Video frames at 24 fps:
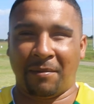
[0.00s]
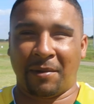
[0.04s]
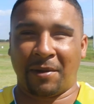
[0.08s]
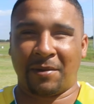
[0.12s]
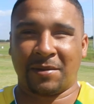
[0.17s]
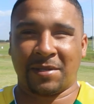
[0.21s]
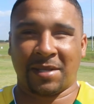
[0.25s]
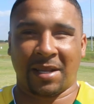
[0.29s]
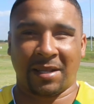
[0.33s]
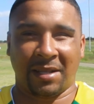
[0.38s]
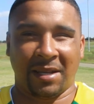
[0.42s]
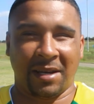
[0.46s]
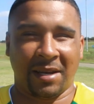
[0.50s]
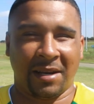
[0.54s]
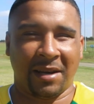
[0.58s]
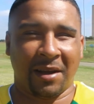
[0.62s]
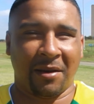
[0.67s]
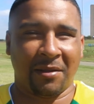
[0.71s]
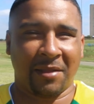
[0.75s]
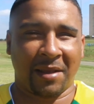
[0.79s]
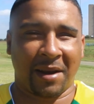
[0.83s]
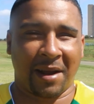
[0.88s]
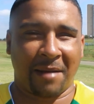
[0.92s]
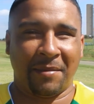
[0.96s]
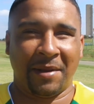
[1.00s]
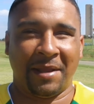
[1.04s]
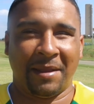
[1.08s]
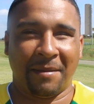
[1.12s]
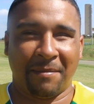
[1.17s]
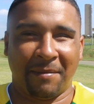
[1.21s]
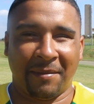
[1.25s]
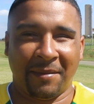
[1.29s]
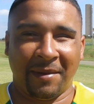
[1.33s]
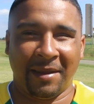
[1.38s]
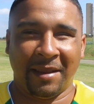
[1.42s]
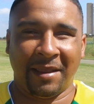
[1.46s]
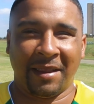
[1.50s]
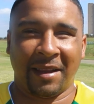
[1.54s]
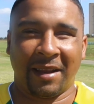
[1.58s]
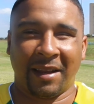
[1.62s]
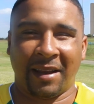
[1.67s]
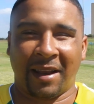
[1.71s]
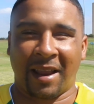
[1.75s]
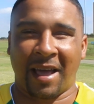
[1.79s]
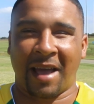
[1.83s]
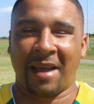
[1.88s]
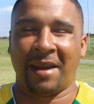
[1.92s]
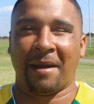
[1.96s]
because I didn't know that I'm in the
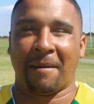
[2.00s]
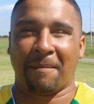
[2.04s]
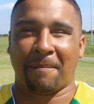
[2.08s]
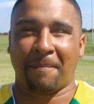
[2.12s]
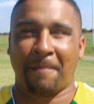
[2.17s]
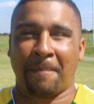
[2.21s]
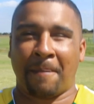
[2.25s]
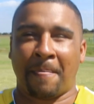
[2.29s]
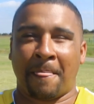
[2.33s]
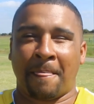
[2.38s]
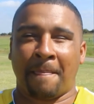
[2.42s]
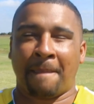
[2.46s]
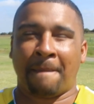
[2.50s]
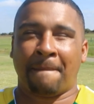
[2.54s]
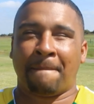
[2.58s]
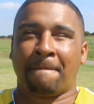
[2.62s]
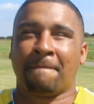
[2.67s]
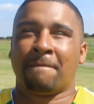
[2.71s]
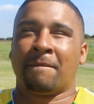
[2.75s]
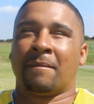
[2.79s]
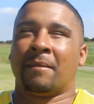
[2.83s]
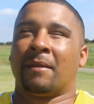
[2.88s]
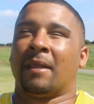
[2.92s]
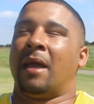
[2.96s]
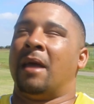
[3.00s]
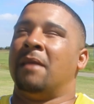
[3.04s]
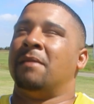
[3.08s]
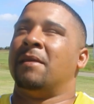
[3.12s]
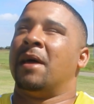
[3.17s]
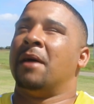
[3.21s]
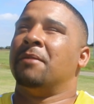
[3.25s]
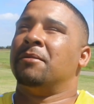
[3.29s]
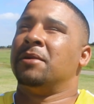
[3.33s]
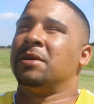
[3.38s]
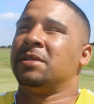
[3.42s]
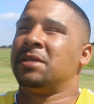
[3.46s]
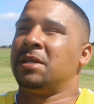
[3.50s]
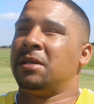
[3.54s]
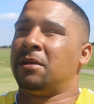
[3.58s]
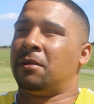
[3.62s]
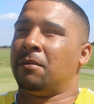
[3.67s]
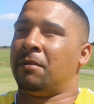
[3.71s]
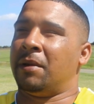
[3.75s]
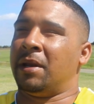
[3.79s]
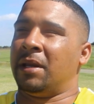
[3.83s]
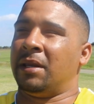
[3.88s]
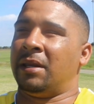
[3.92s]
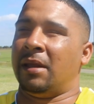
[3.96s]
lineup, and that was in
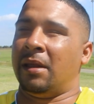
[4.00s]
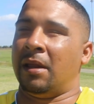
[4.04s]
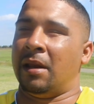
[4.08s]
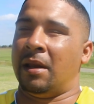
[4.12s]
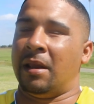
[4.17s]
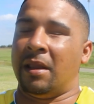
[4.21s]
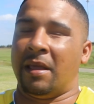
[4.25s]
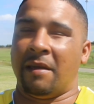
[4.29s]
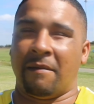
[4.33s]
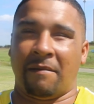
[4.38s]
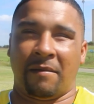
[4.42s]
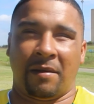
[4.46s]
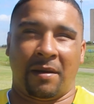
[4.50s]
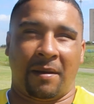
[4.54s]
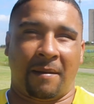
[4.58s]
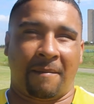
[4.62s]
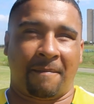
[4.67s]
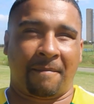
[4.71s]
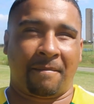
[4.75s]
2011.